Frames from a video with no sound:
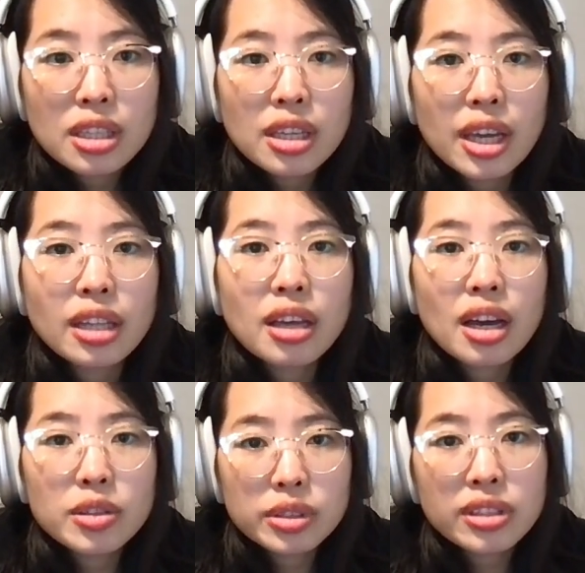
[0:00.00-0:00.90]
And
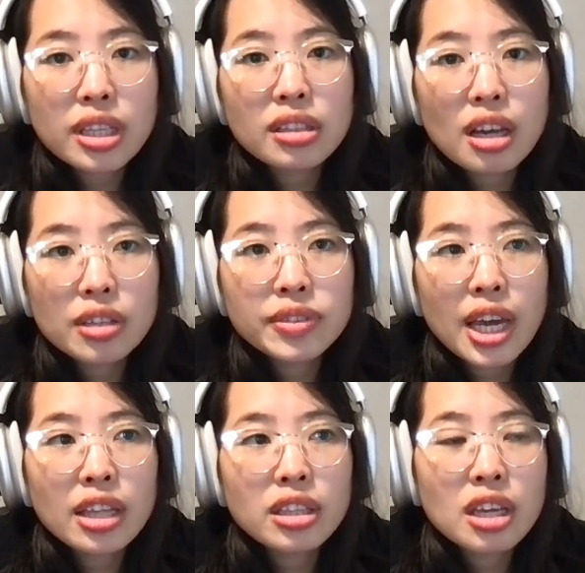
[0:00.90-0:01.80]
I would say a lot of
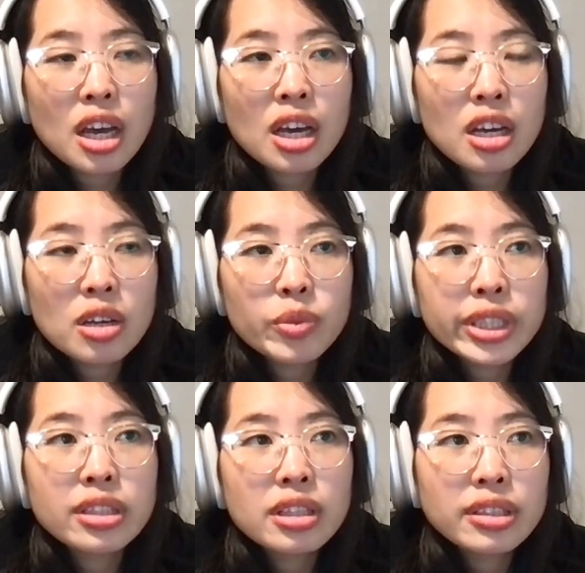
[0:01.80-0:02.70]
that uh, with
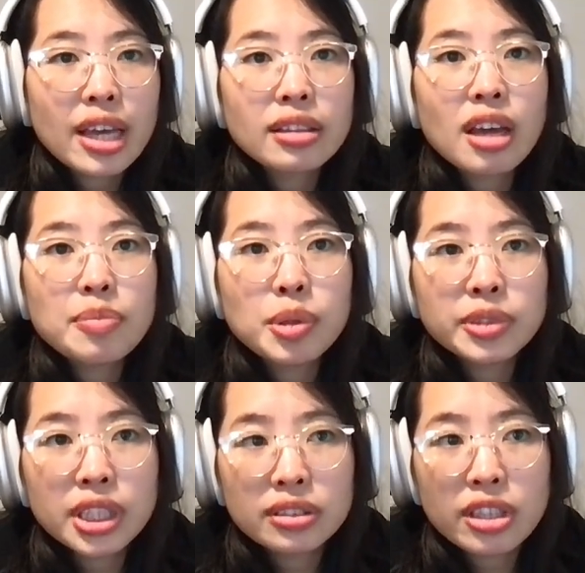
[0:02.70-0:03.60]
that type
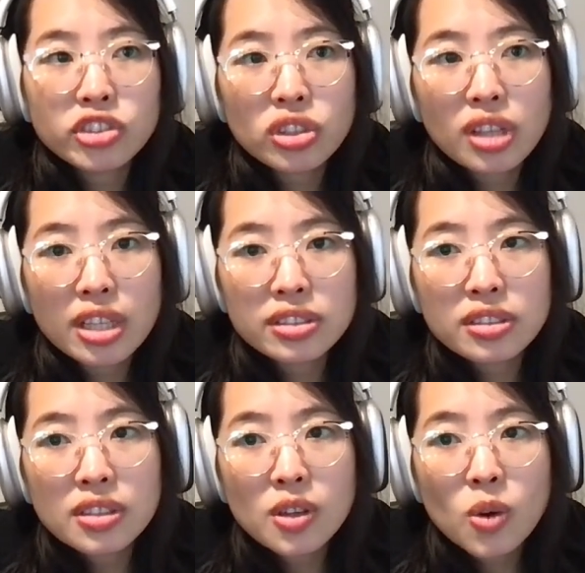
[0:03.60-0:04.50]
of decentralized
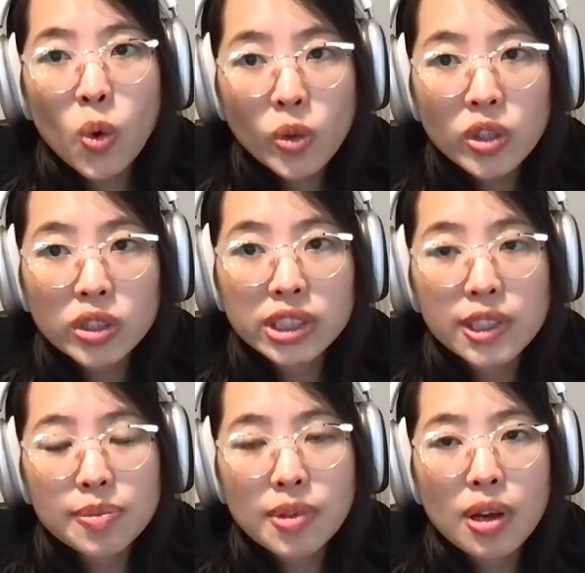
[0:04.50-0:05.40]

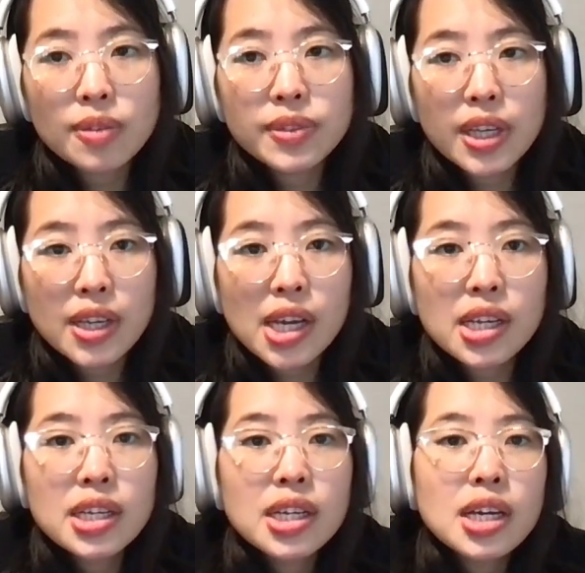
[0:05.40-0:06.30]
ownership of data,
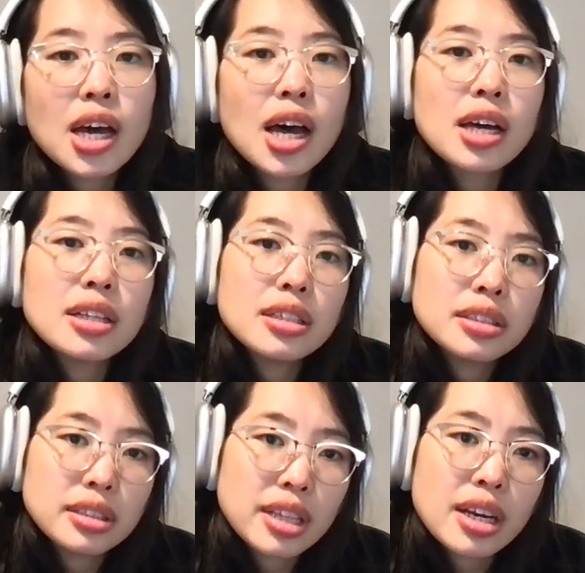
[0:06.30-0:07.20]
uh,
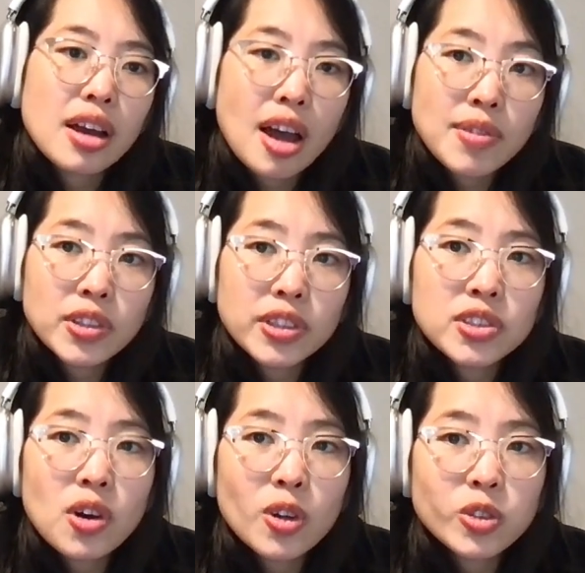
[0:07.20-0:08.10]
the data governance
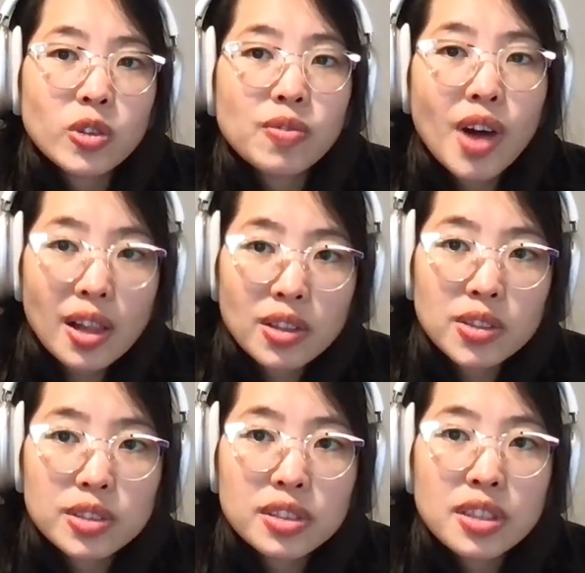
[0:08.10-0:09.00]
also
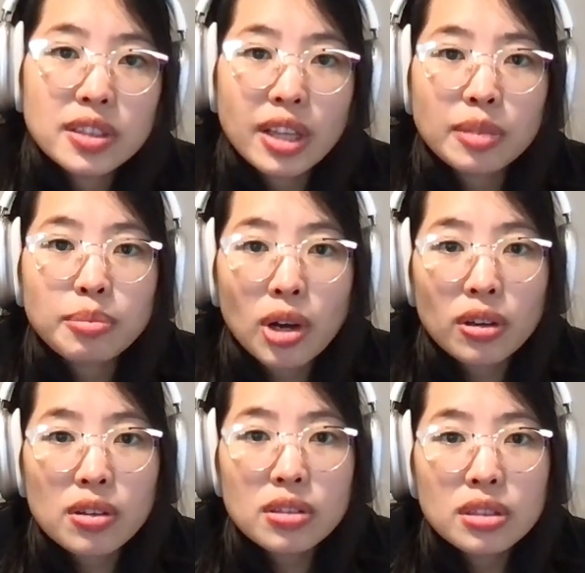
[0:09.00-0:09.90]
follows that
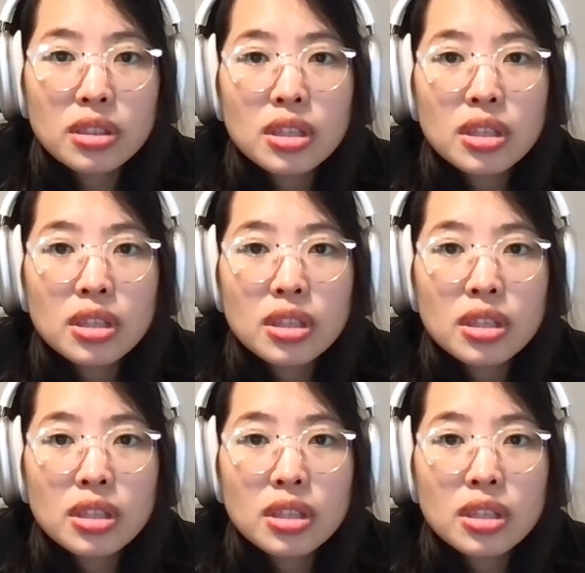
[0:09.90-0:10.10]
model.